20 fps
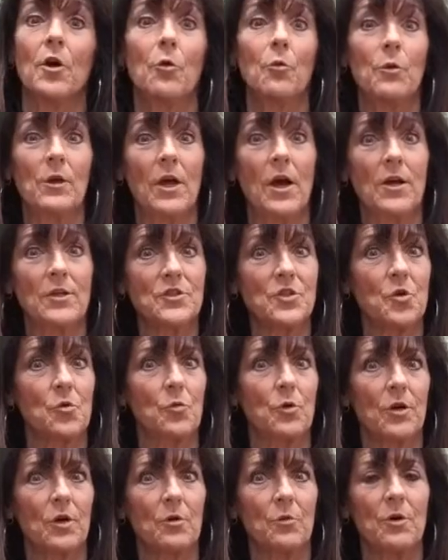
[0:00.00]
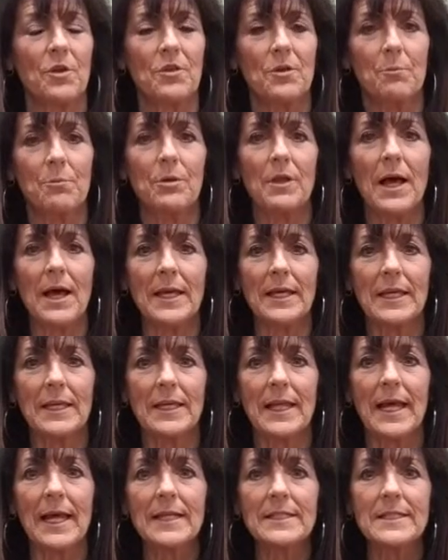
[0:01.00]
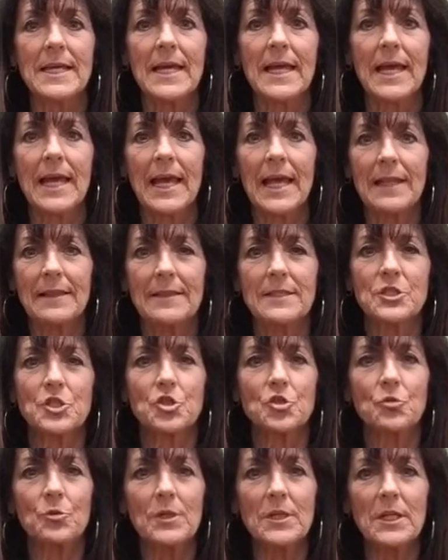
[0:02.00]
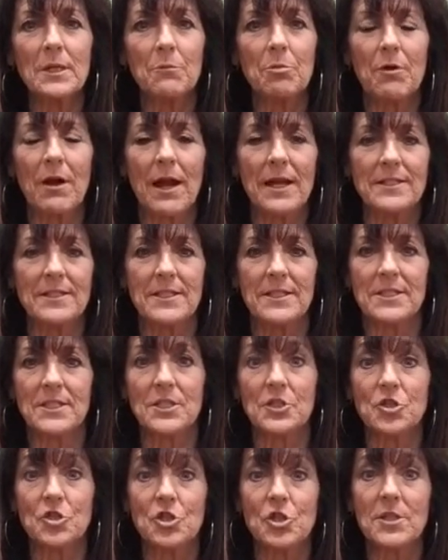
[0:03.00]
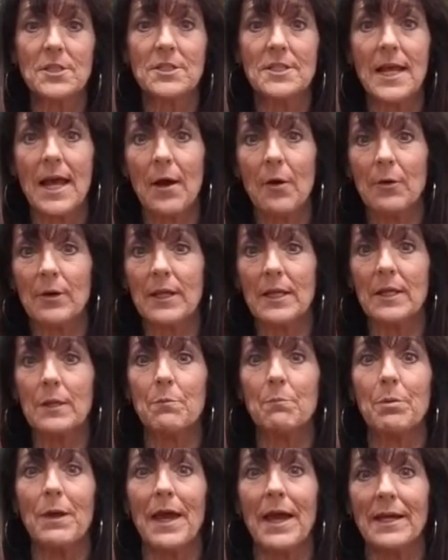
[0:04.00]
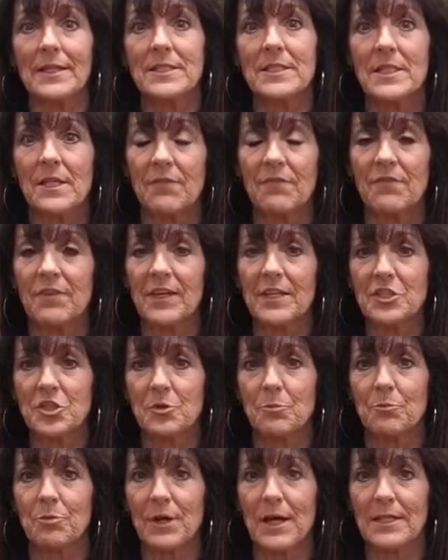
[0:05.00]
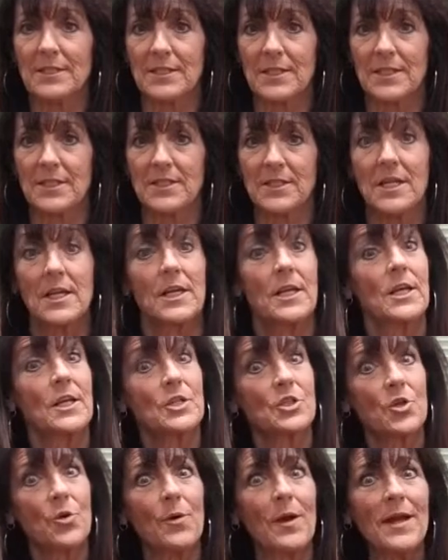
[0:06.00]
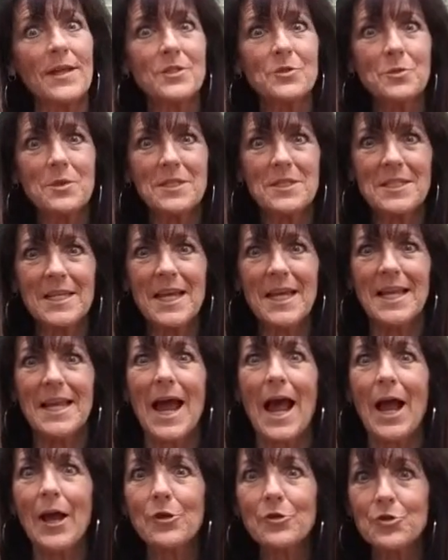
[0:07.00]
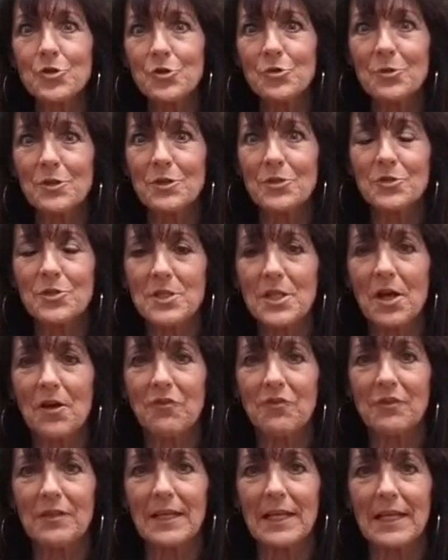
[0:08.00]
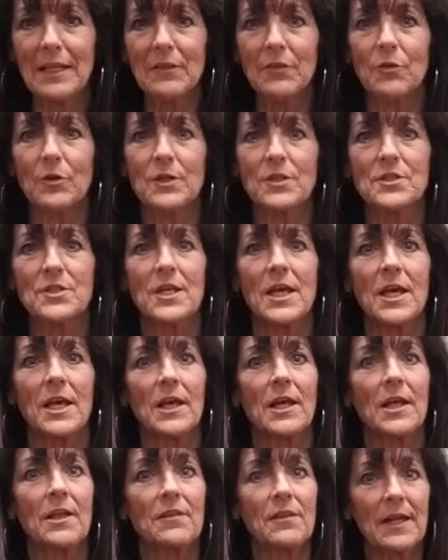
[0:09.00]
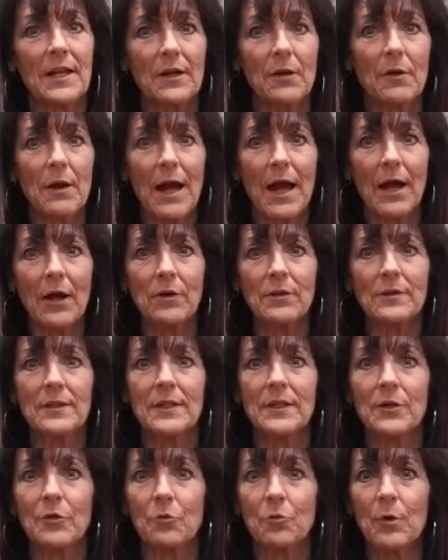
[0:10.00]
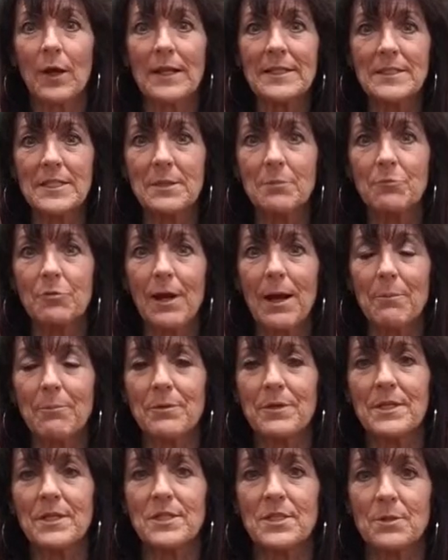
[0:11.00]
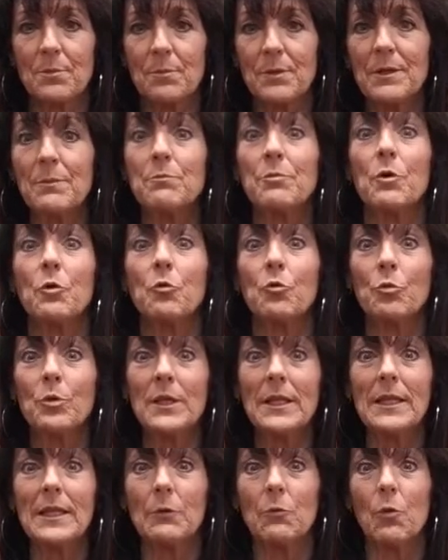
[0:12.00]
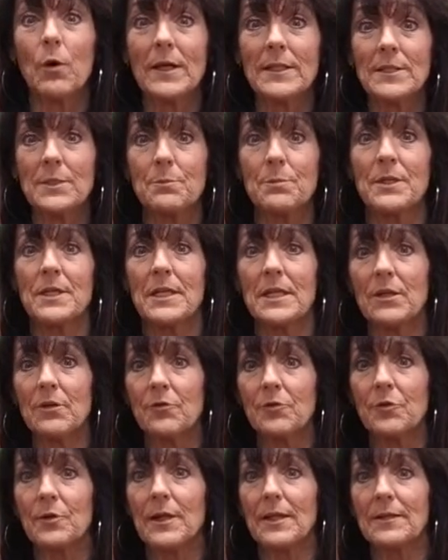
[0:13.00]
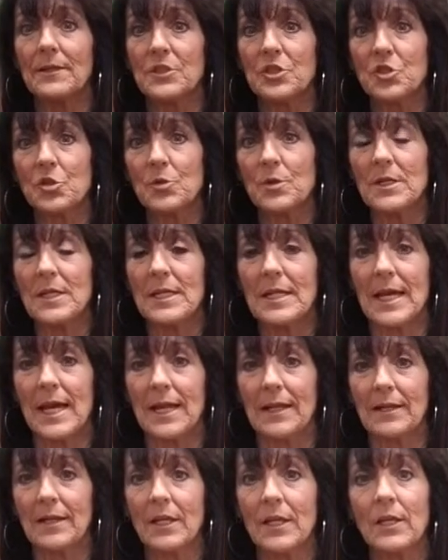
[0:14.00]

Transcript: We also work with Apply Connect and the screening process and just how it impacts the eviction process. So as we said, our do-it-yourself landlords that are out there renting properties to people really want to be careful on the screening end.